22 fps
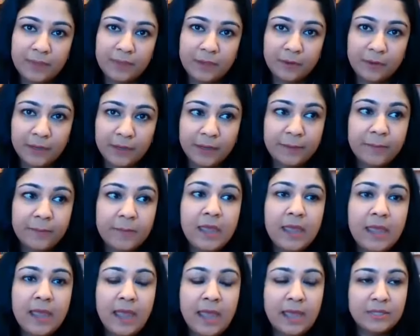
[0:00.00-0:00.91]
Okay.
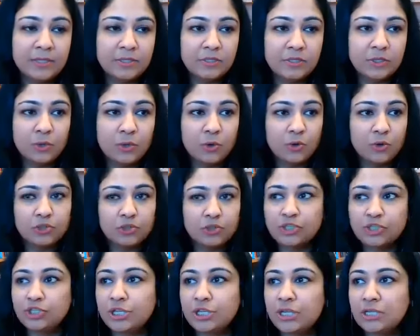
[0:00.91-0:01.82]
And so
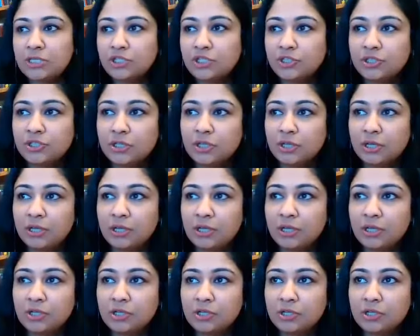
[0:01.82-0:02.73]
she
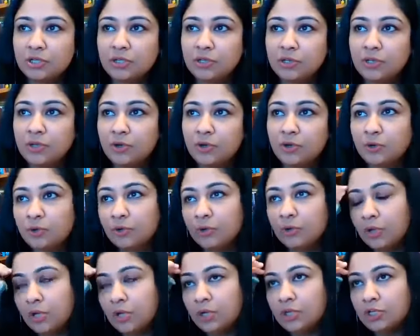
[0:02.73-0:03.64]
you know
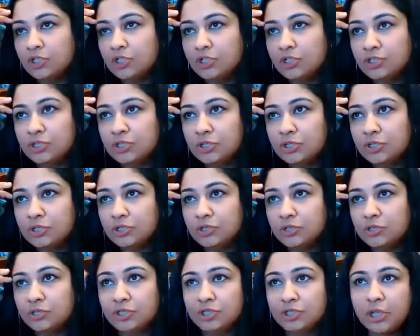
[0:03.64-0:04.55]
she,
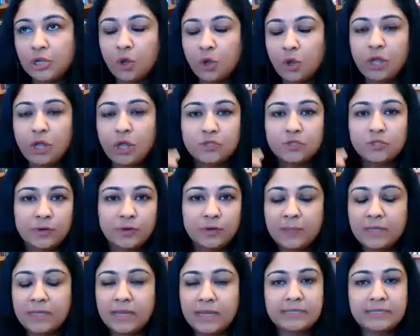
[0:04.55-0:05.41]
she calls over to me.